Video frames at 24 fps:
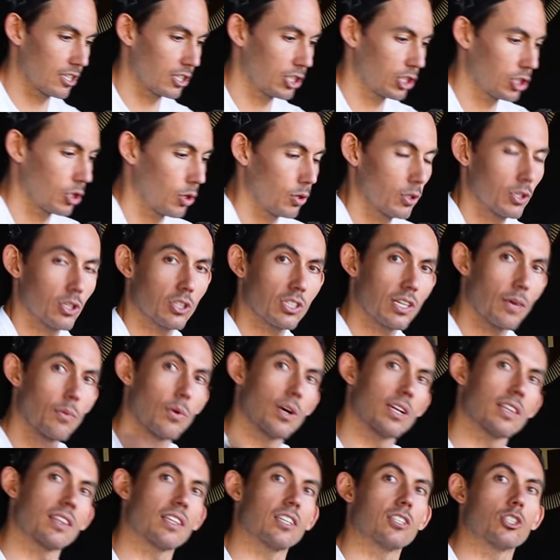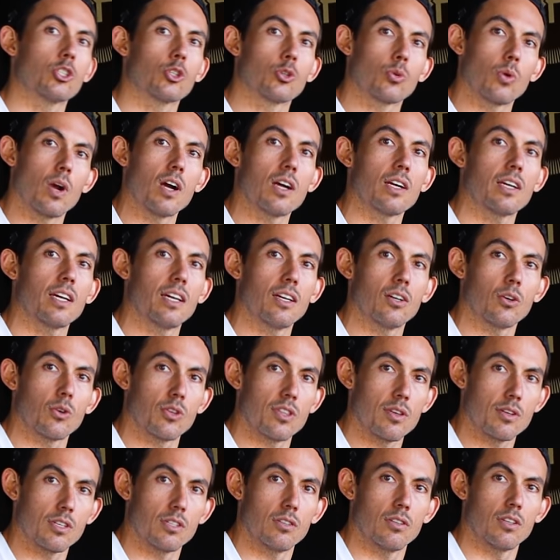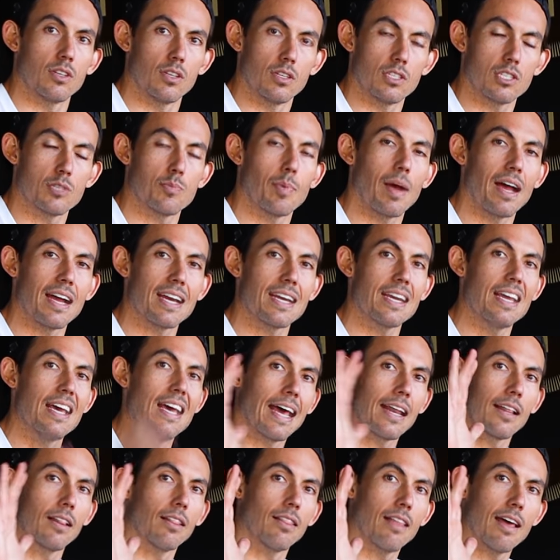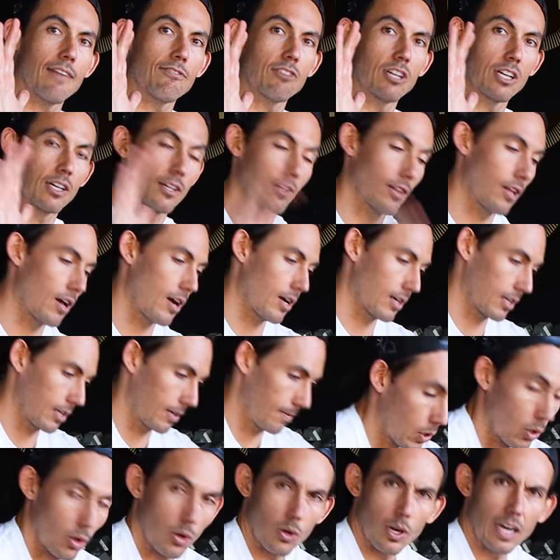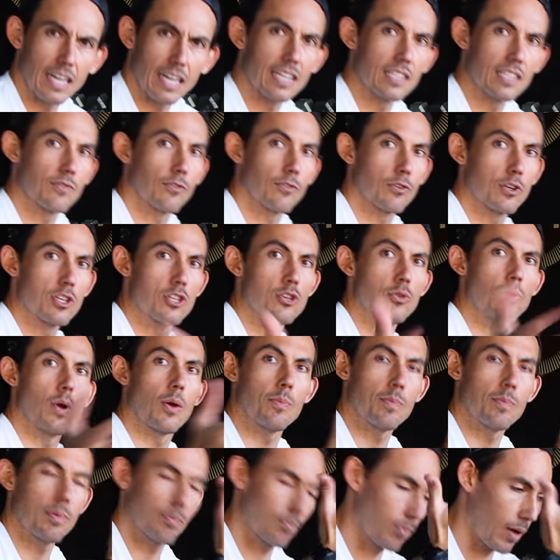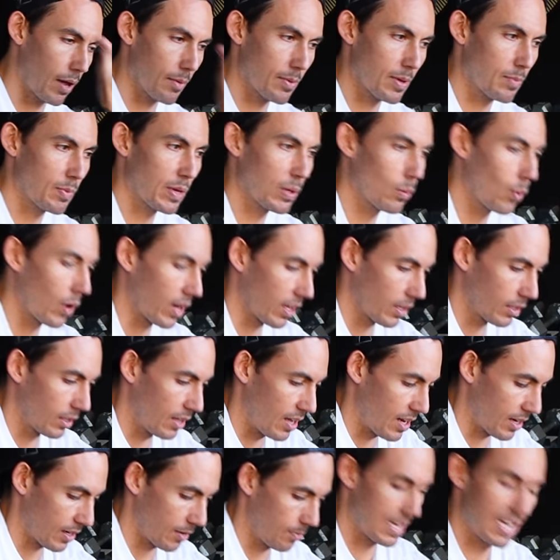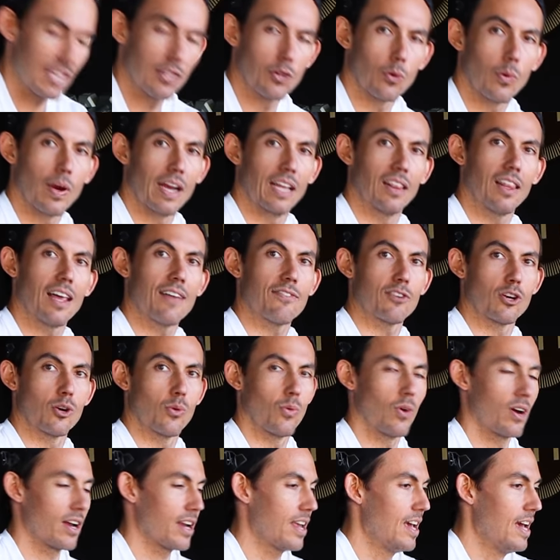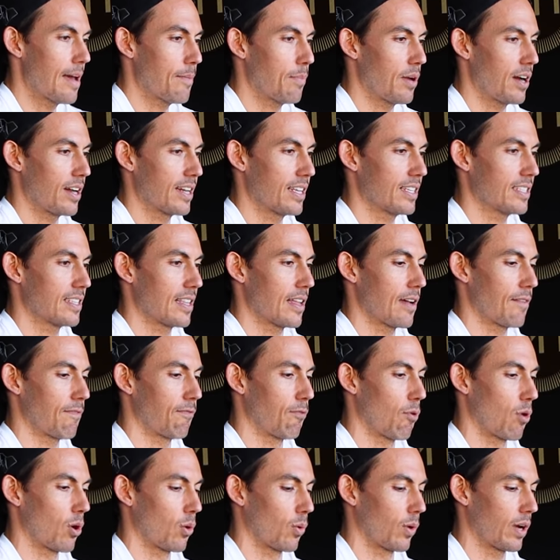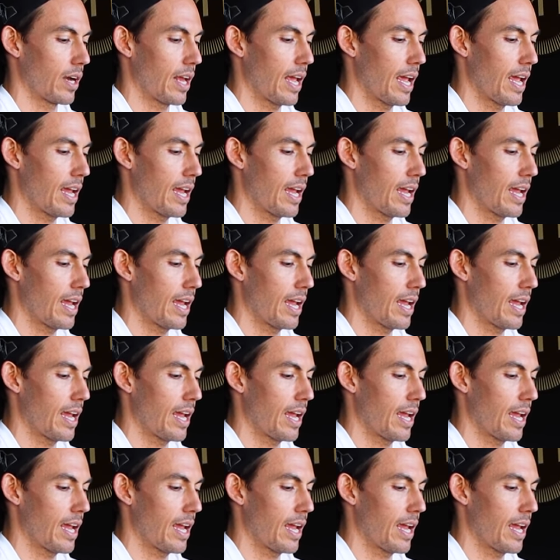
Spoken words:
the shoulders. I want the trunk or the spine at 11 o'clock. Or I guess for you, it would probably be 1 o'clock. Either way, 11 or one, that body is in that forward